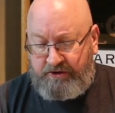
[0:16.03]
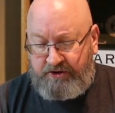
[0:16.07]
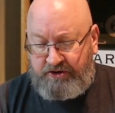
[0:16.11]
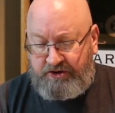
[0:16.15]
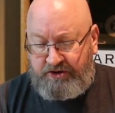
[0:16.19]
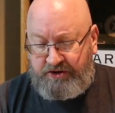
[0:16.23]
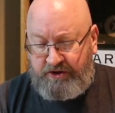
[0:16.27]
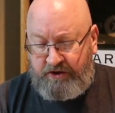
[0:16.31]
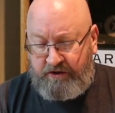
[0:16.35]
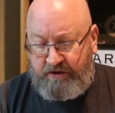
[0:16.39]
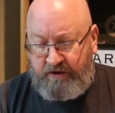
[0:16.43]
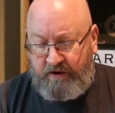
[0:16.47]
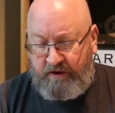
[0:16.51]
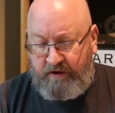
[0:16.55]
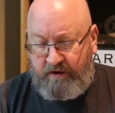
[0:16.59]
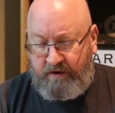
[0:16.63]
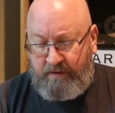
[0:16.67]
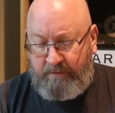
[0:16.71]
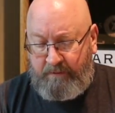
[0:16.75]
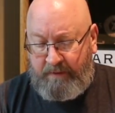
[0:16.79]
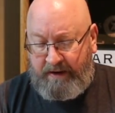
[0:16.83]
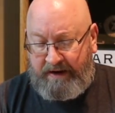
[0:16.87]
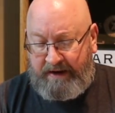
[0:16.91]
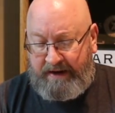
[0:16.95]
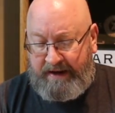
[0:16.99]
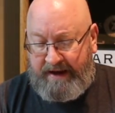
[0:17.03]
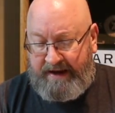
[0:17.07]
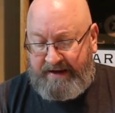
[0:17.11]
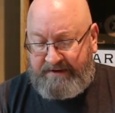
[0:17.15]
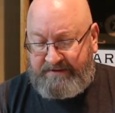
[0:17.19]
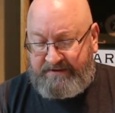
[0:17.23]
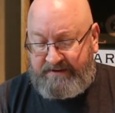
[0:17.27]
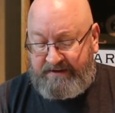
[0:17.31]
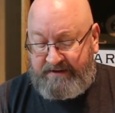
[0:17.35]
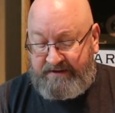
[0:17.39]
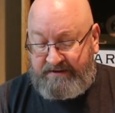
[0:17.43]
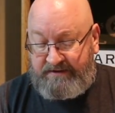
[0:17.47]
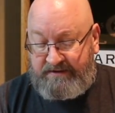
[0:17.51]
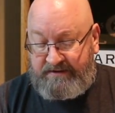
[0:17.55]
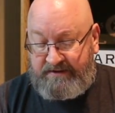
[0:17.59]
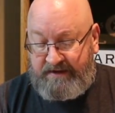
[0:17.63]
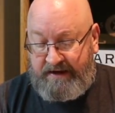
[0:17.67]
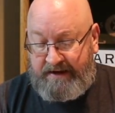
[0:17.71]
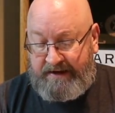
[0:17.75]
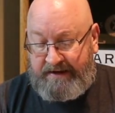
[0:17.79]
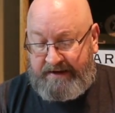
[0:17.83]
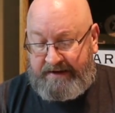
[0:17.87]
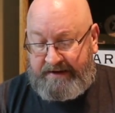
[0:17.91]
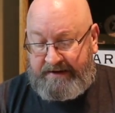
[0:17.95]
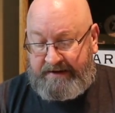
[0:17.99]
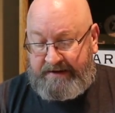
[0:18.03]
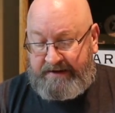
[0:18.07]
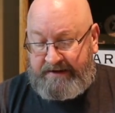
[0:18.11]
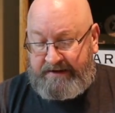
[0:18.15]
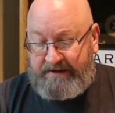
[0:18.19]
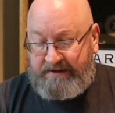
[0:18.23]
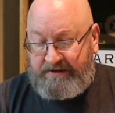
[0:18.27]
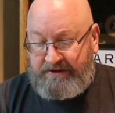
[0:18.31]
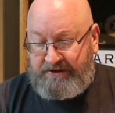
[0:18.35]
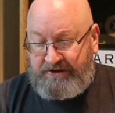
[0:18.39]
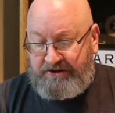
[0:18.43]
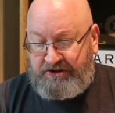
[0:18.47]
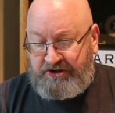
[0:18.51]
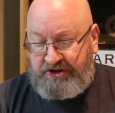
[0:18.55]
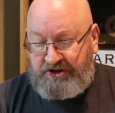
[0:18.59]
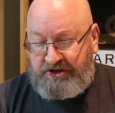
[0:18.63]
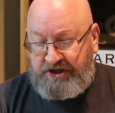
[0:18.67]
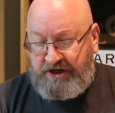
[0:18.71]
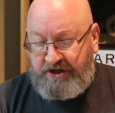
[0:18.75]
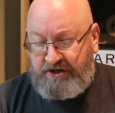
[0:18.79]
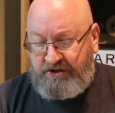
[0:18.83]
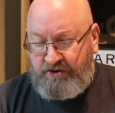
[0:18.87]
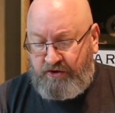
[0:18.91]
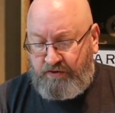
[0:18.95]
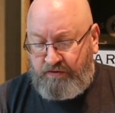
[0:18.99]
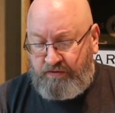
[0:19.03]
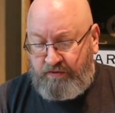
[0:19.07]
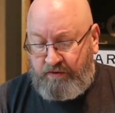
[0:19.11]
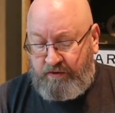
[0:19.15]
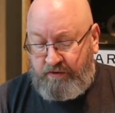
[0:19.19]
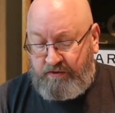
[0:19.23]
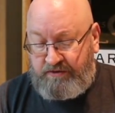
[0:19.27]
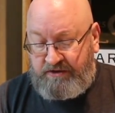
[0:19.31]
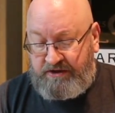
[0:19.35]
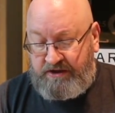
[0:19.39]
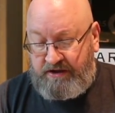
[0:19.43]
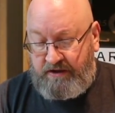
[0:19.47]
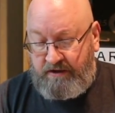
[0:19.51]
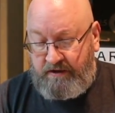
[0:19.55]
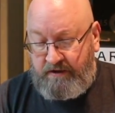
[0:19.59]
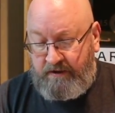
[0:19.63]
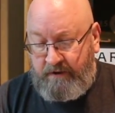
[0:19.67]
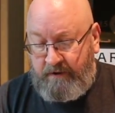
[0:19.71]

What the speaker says: sugar, molasses, ginger root,